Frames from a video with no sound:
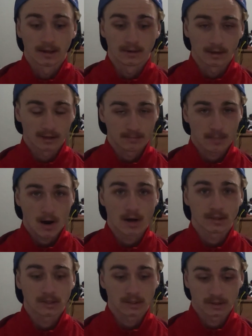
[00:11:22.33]
This
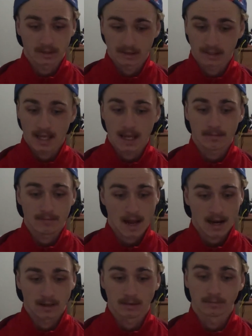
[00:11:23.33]
sponsor just came
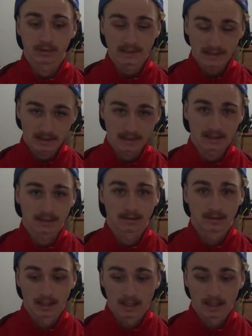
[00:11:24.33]
back completely